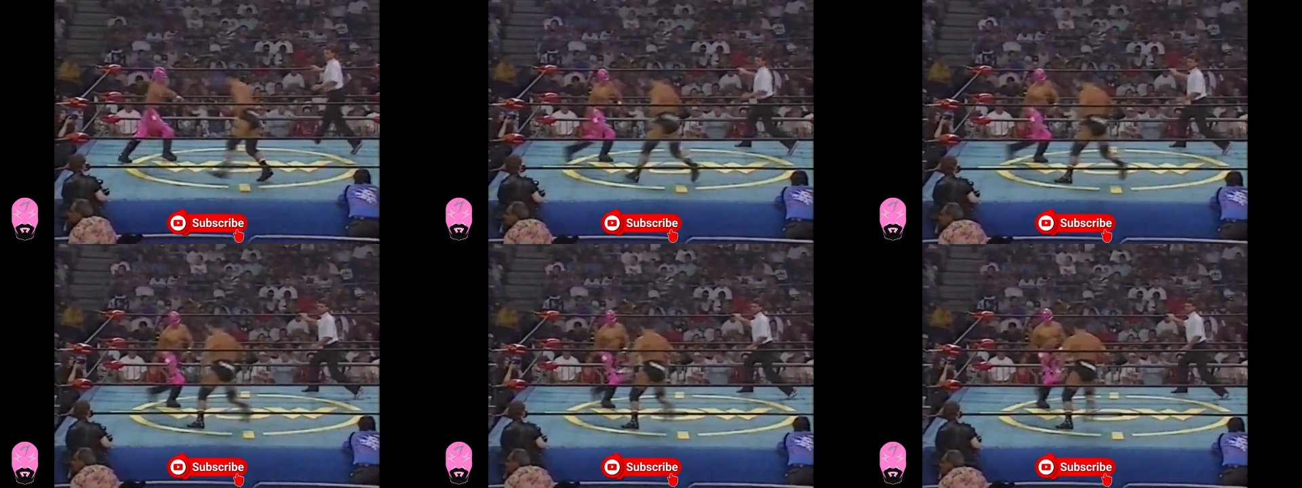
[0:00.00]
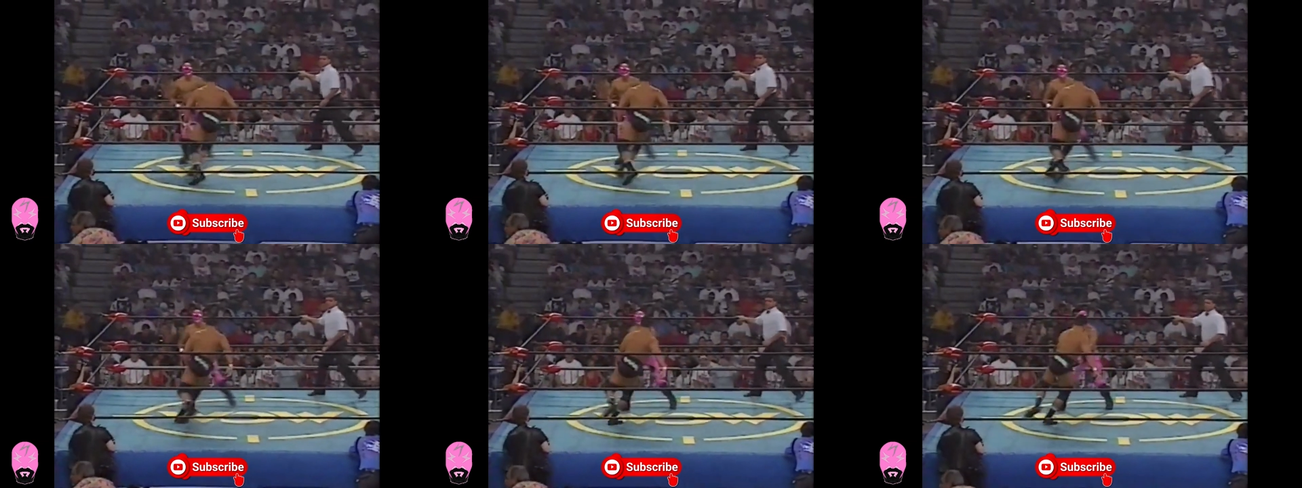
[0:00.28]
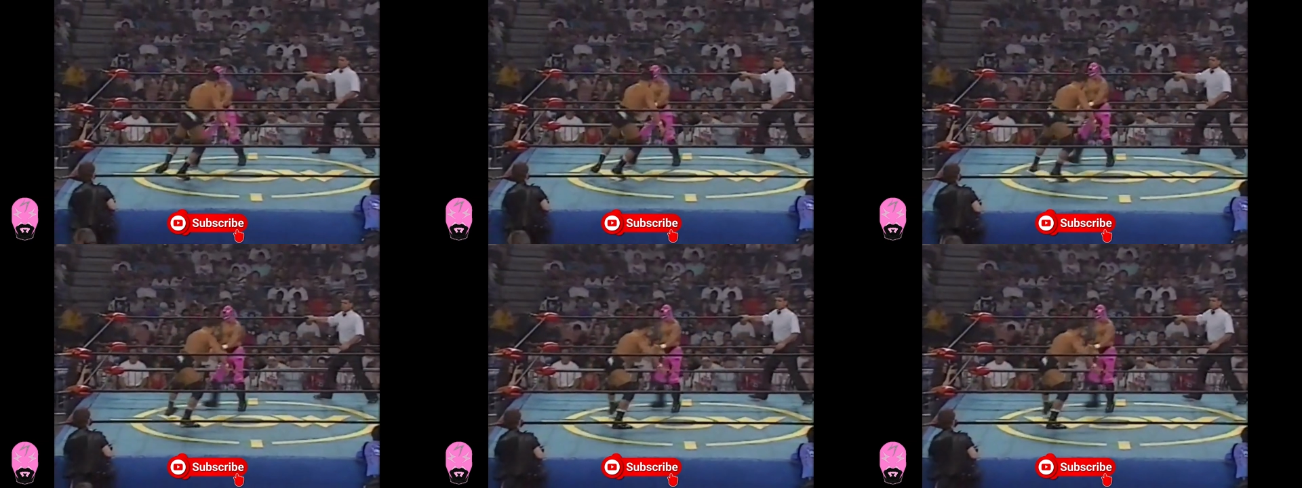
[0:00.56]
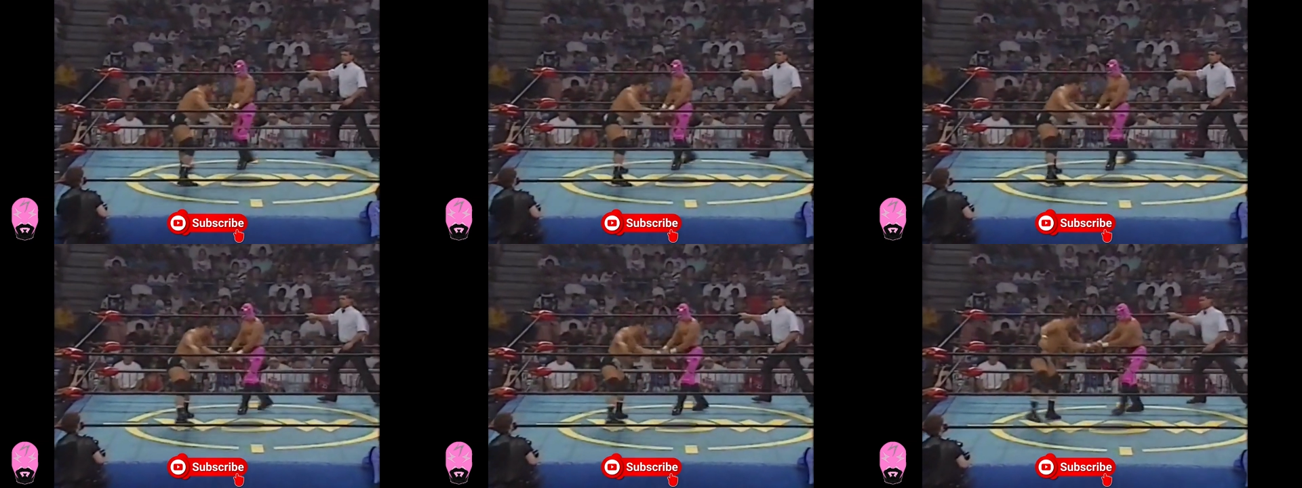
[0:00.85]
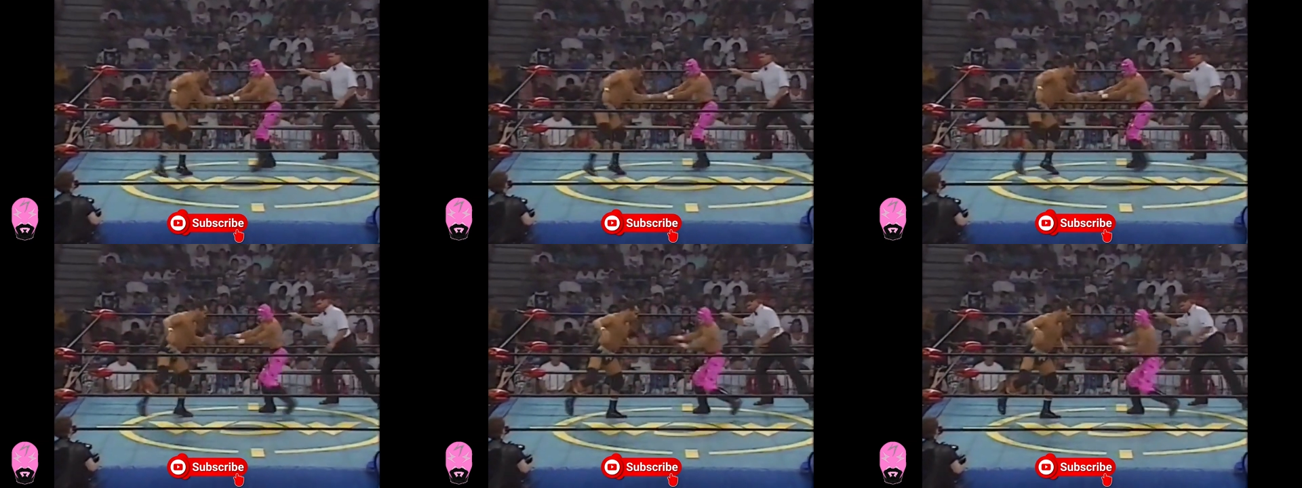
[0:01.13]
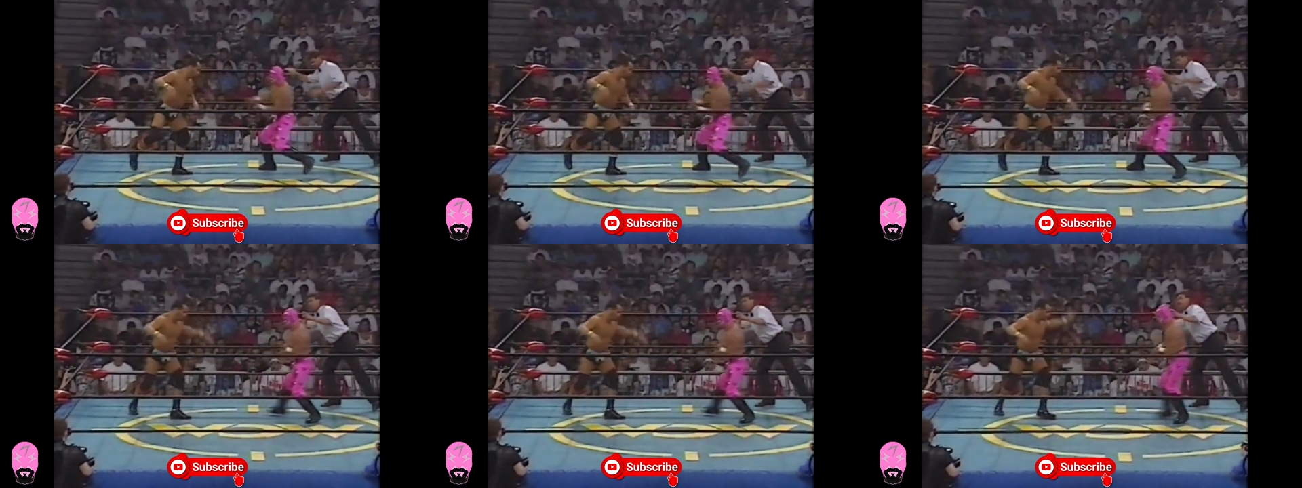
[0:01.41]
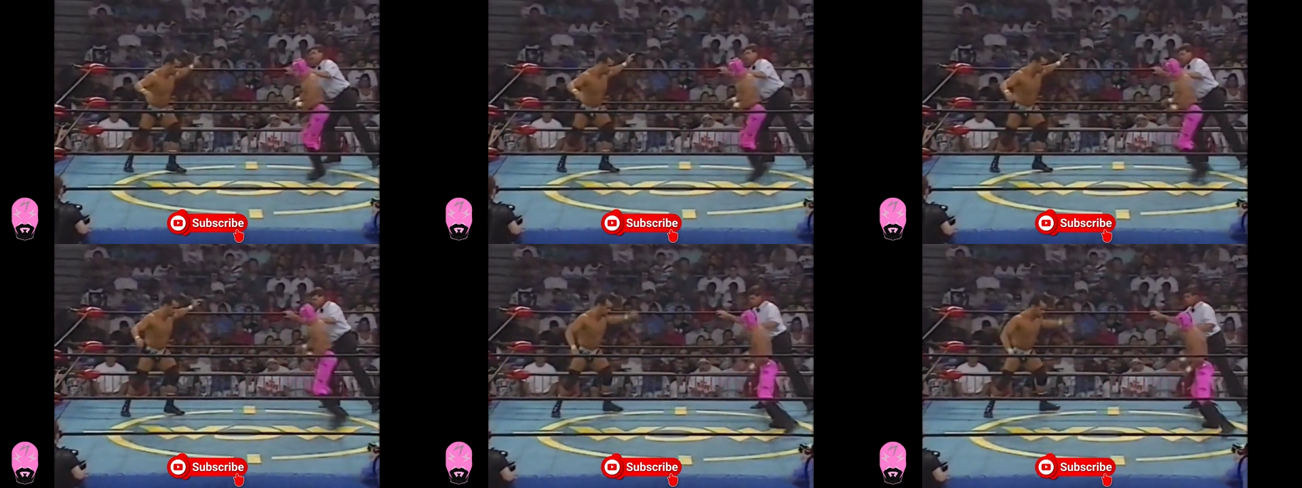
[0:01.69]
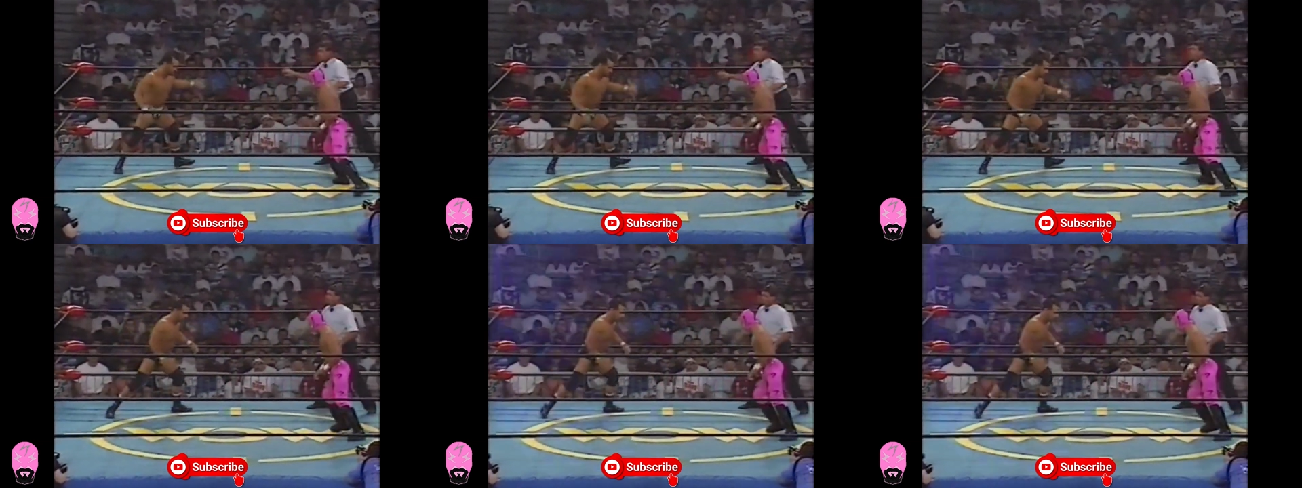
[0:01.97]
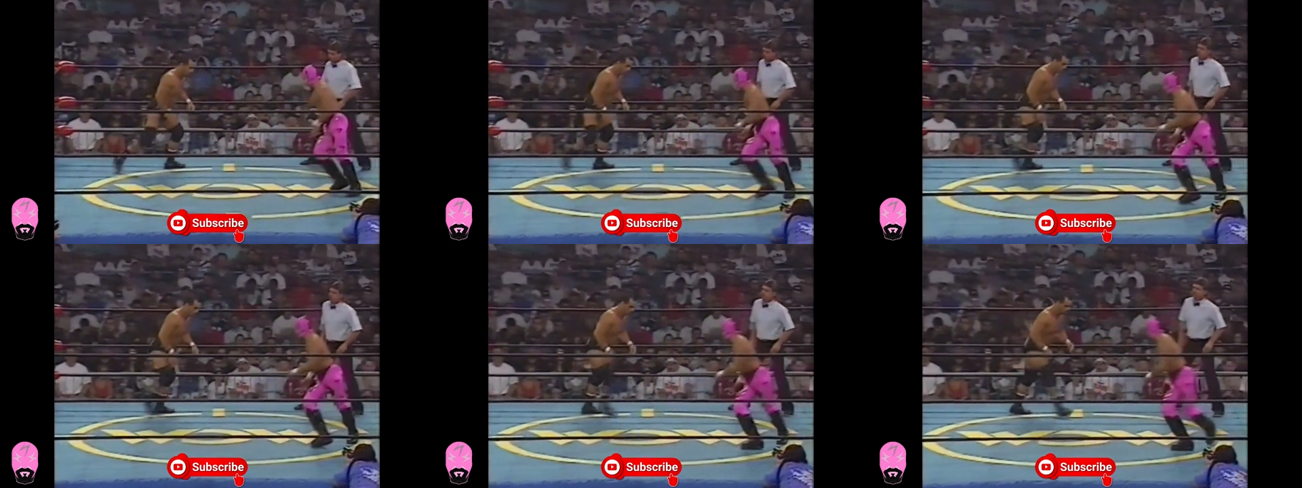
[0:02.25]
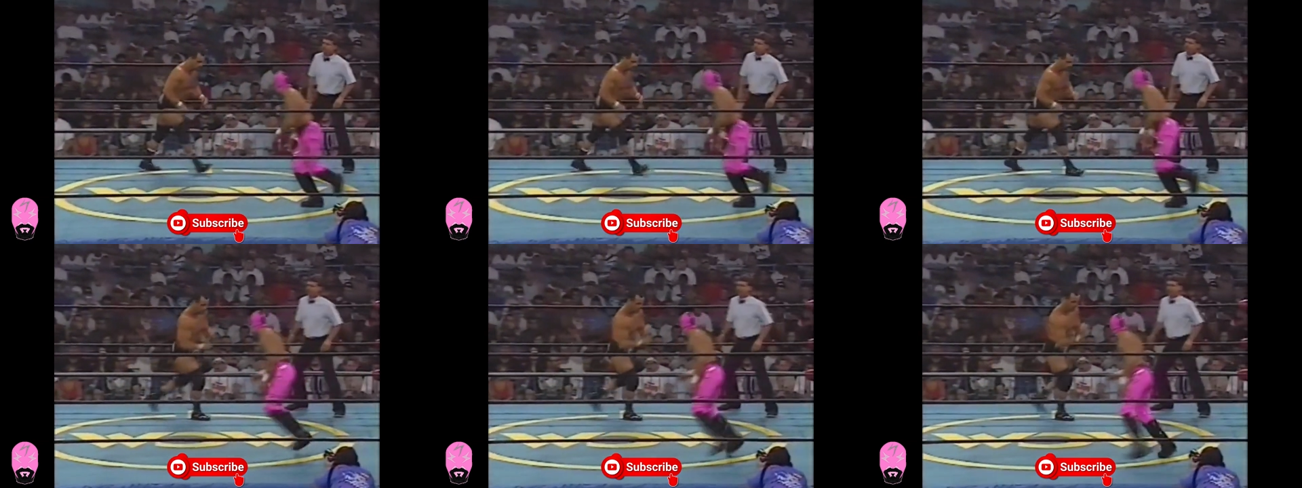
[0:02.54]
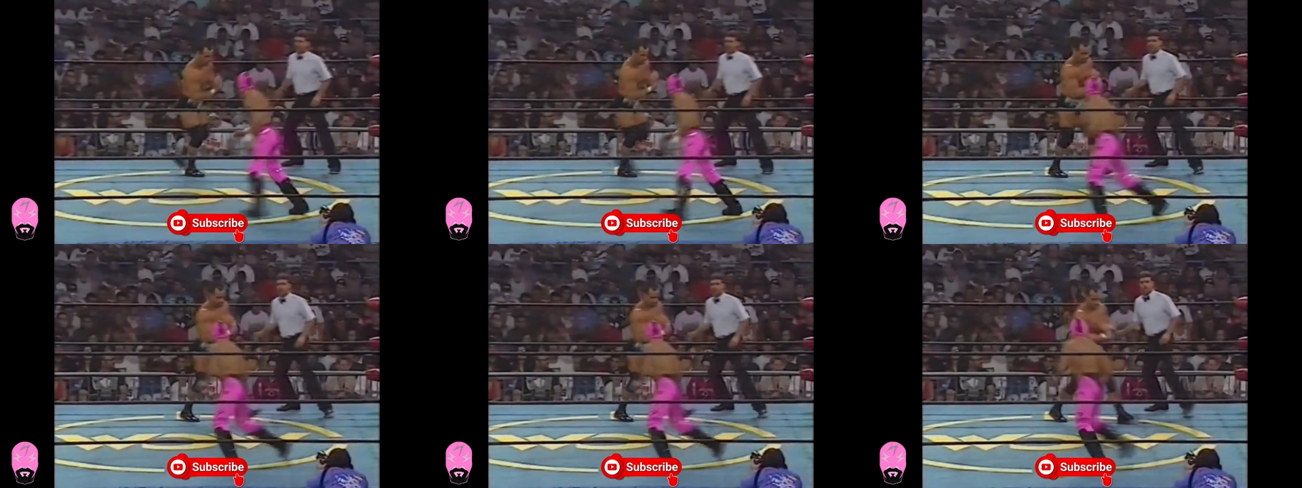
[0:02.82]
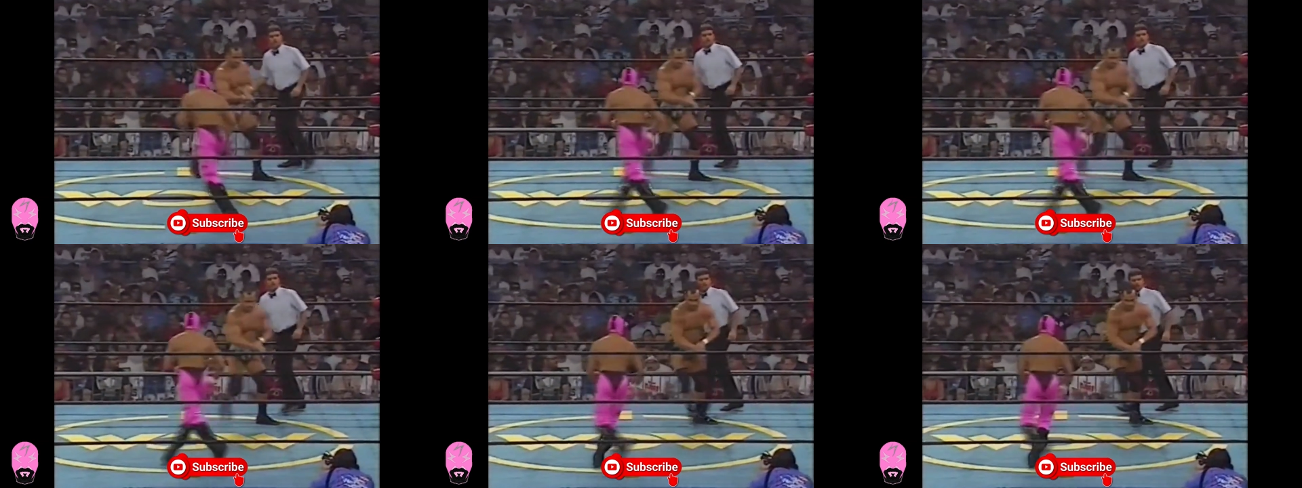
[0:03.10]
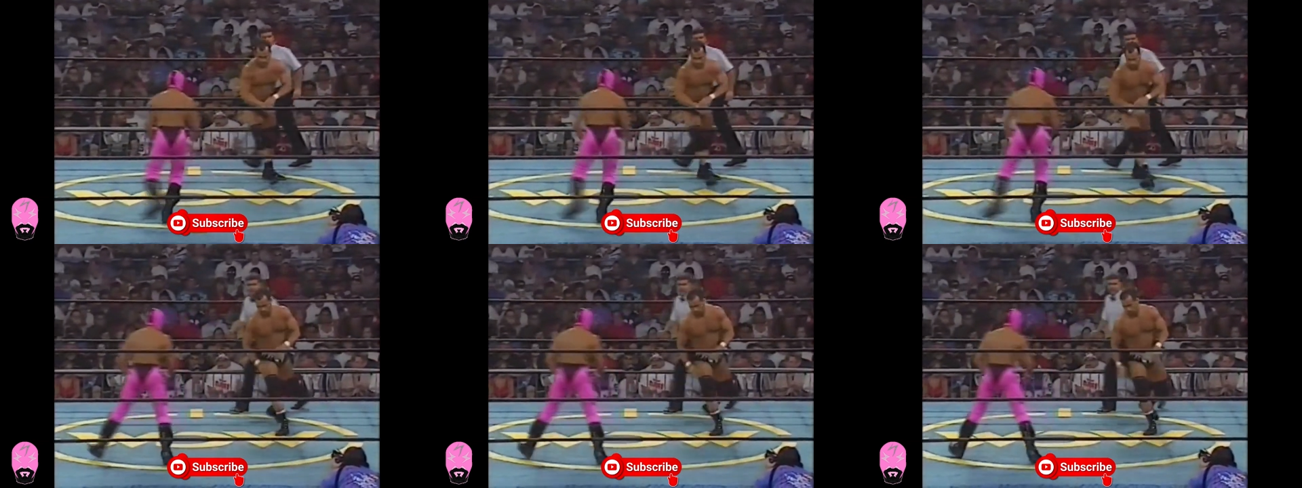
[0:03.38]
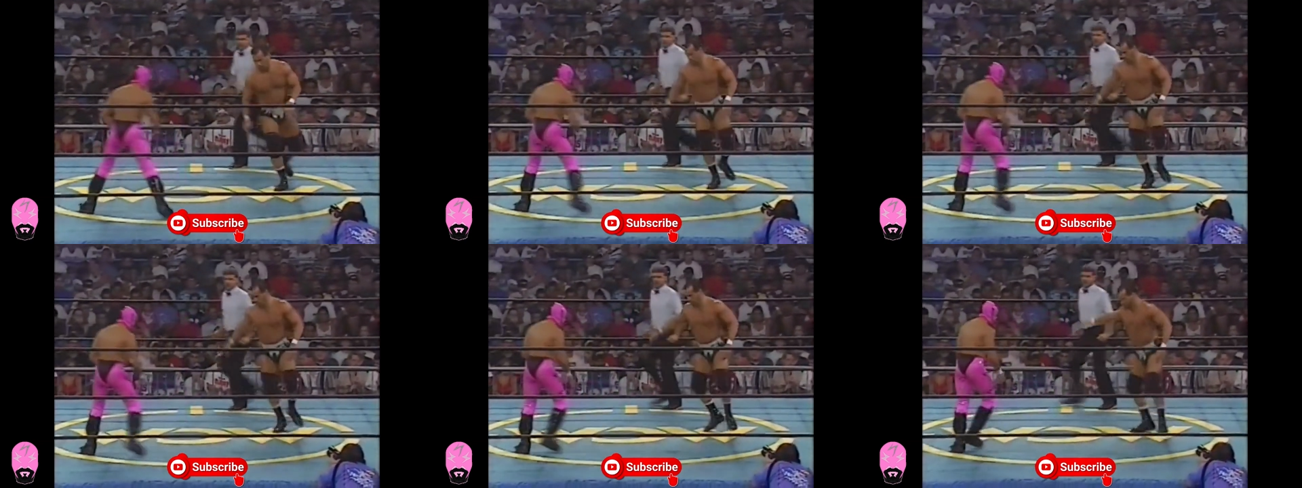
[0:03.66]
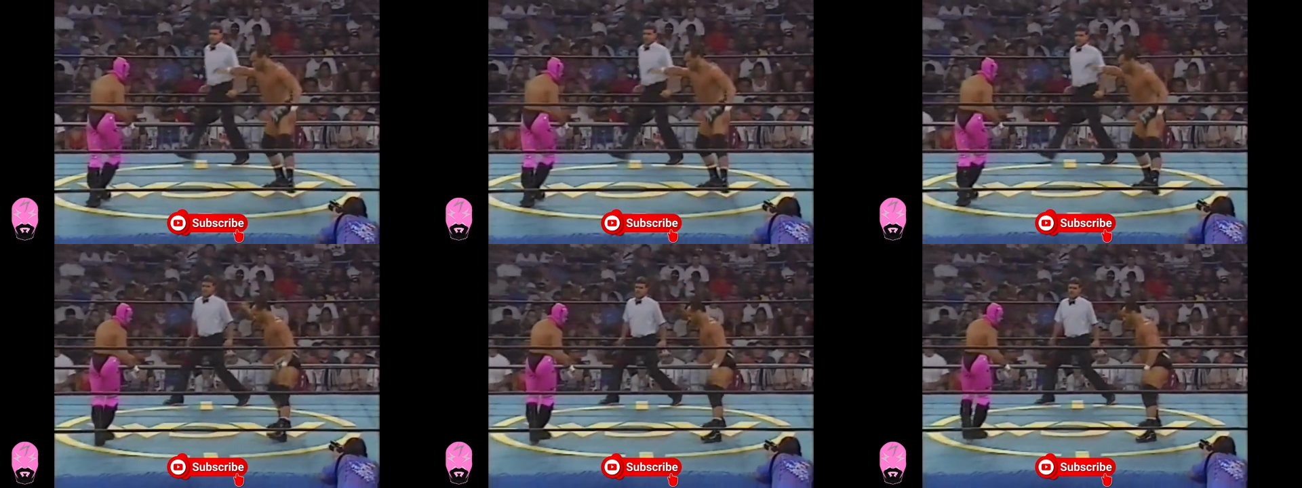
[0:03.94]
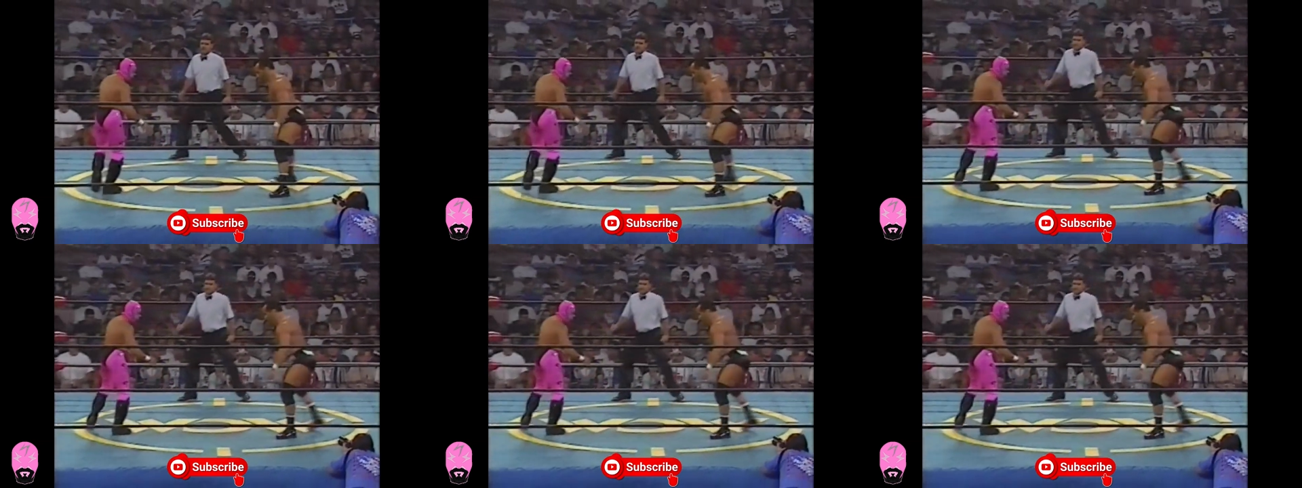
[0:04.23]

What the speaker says: Nobody's mouth can be seen.